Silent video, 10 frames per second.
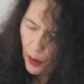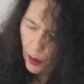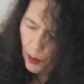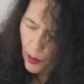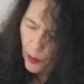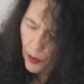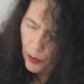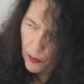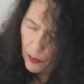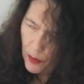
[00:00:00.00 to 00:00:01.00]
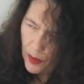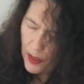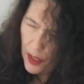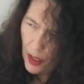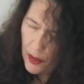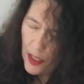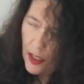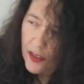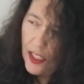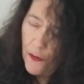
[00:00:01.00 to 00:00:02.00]

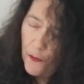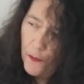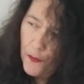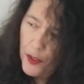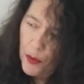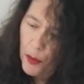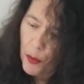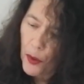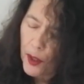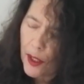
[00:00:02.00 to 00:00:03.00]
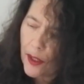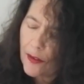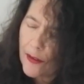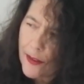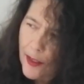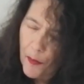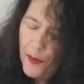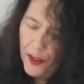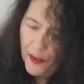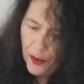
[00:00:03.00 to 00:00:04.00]
as if you were working on
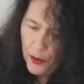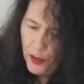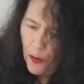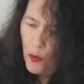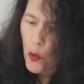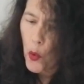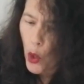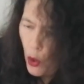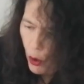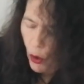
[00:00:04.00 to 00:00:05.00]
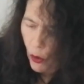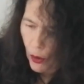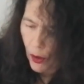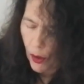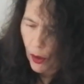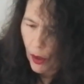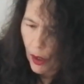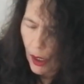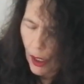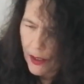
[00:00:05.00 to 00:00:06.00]
something that you don't work on.
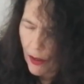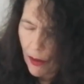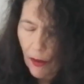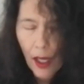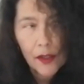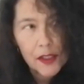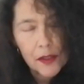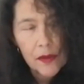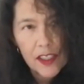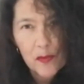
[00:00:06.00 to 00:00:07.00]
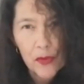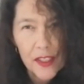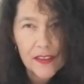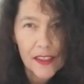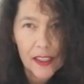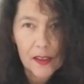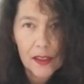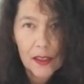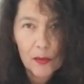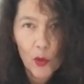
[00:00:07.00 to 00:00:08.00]
I don't know how to express that
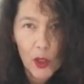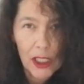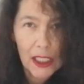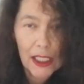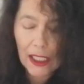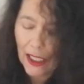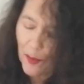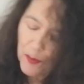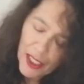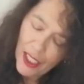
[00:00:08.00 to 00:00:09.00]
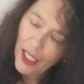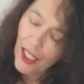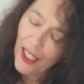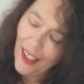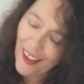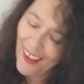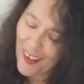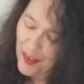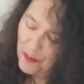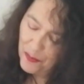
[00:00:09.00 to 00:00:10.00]
more clearly.
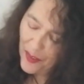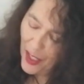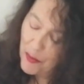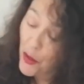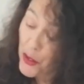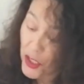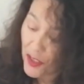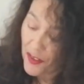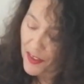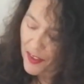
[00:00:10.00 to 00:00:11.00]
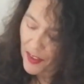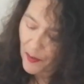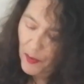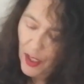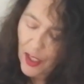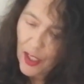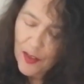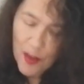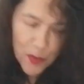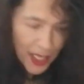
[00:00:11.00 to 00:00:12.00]
Emotions.
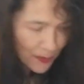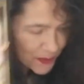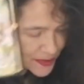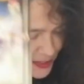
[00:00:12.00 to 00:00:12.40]
So we have the